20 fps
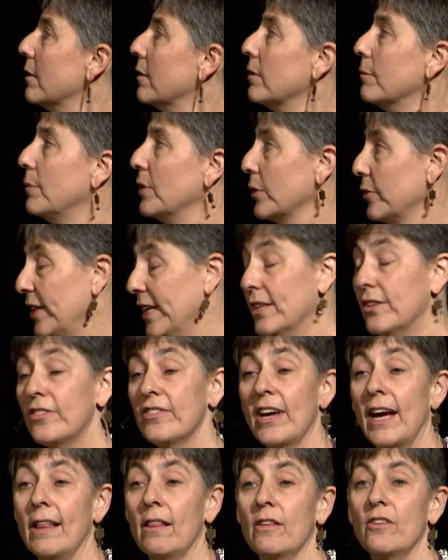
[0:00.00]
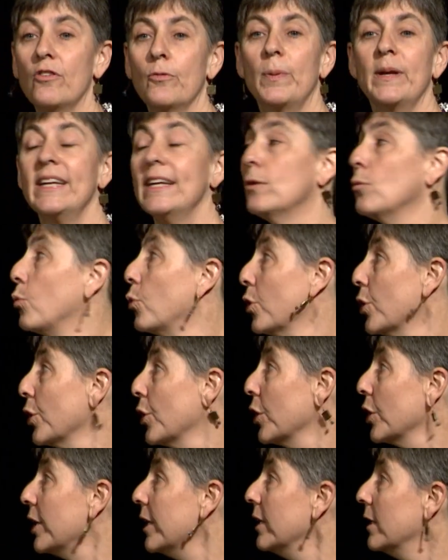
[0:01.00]
built in silence, but in
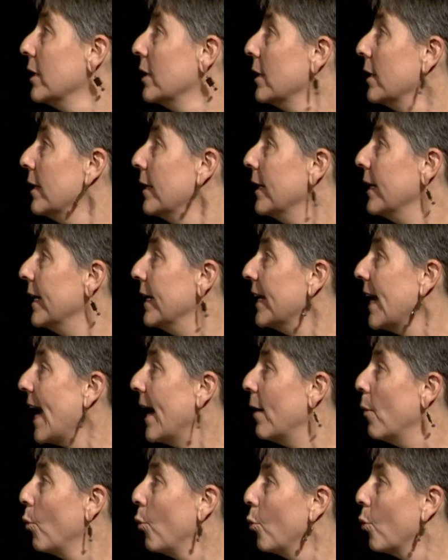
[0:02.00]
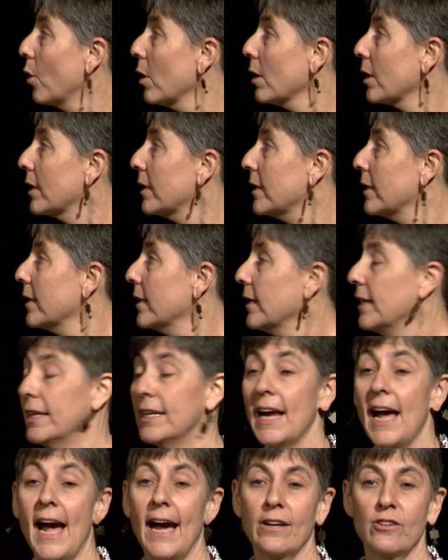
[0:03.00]
word, in work, in
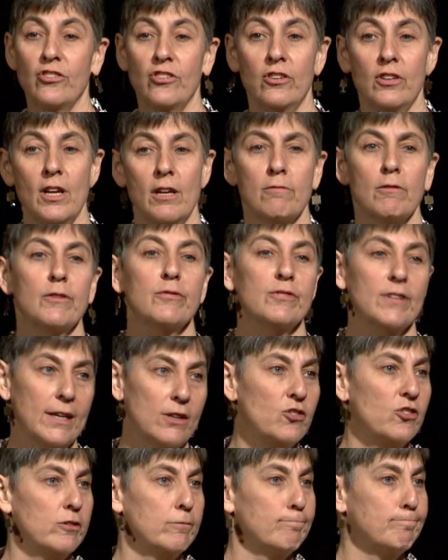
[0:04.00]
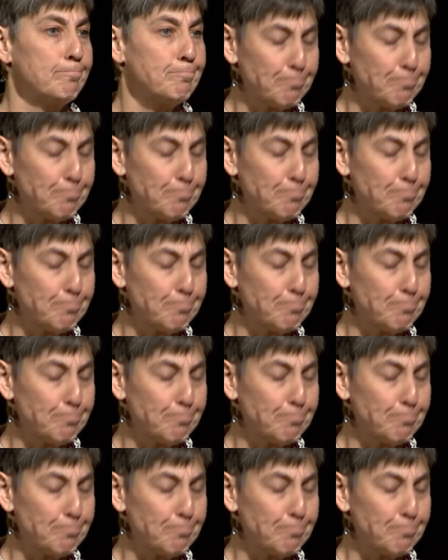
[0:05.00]
action, and reflection.